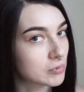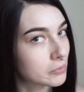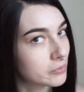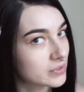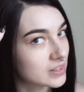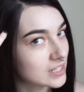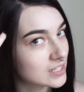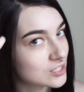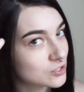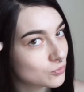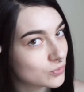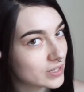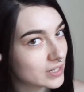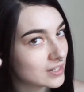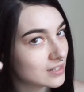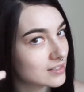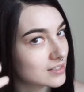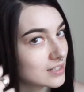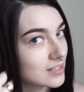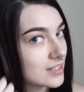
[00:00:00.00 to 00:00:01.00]
But with this
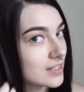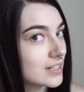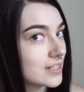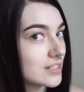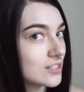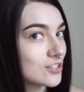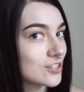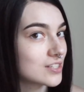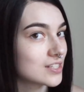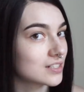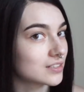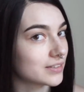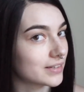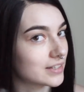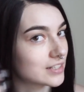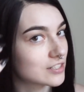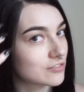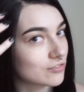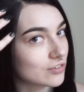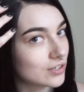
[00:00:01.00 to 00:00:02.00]
wig, since it is just a
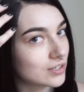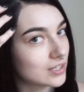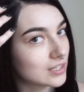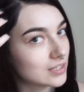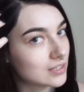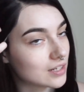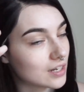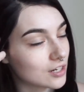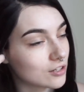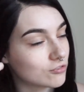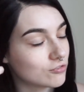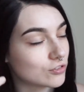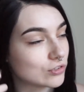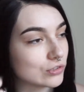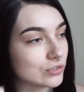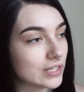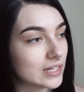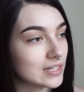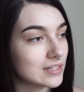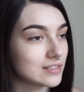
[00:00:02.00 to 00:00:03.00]
lace front and not a
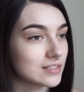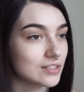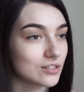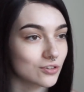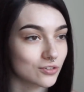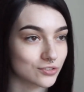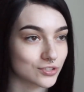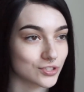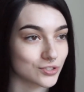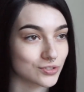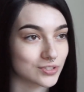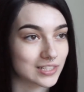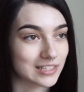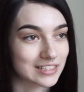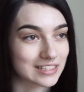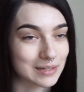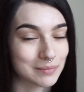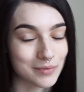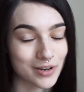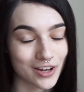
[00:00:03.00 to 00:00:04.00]
full lace, and also
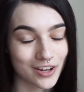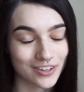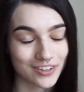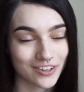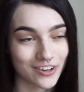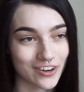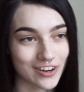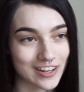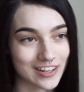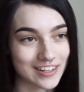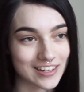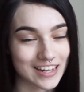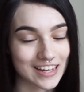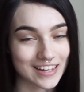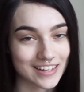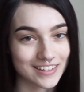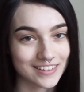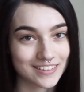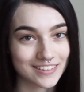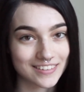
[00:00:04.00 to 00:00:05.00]
since I'm not great
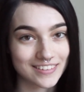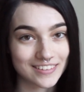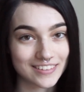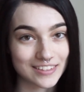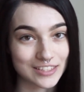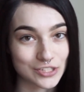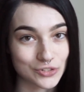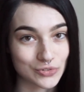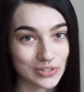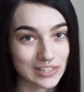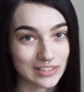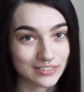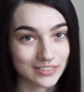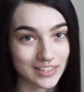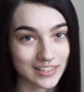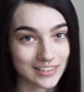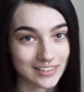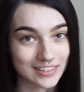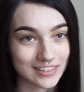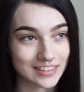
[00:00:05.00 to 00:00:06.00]
at doing
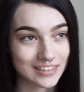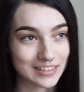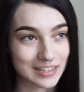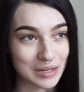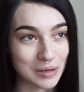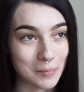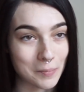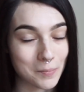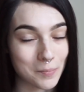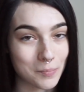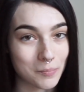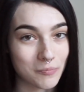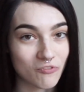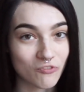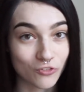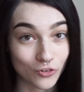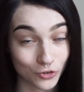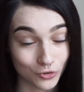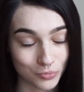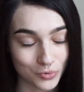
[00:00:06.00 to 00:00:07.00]
like
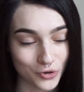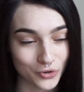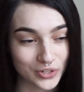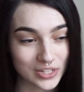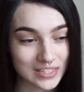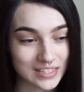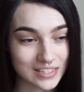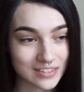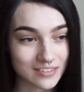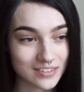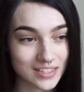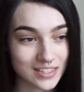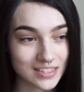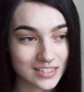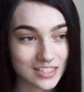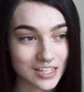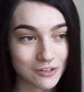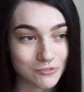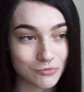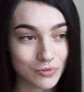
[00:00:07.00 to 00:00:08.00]
full ponytails and
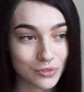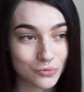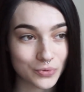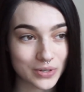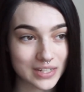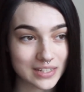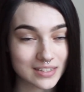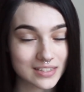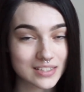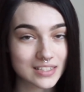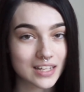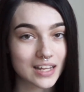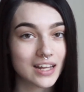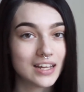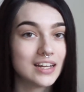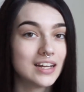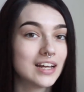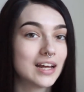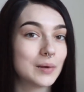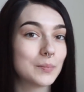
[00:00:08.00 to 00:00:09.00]
stuff with wigs,
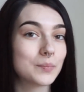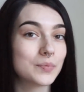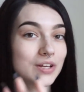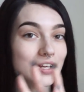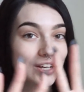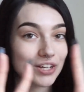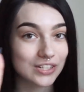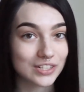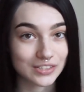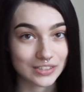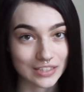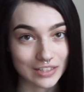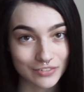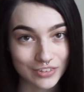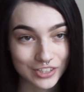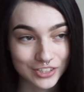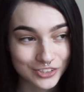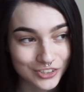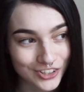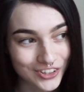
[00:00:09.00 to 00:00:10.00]
I'm gonna leave
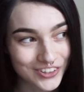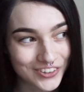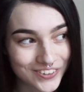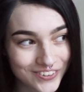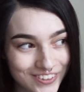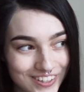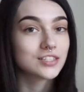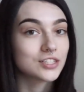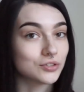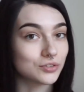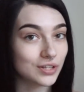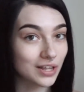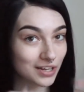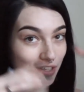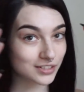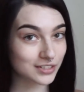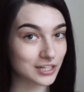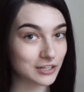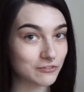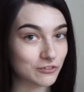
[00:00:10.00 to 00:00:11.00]
it alone. So
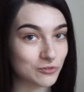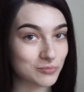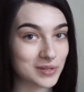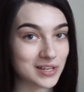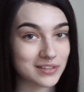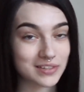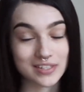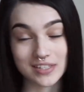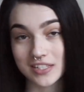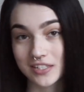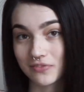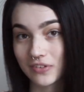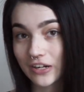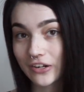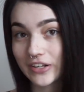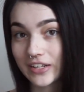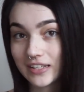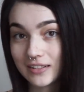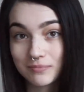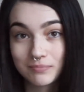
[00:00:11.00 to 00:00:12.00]
luckily for me, this is
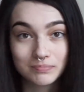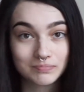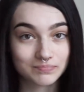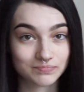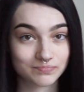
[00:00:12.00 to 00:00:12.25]
very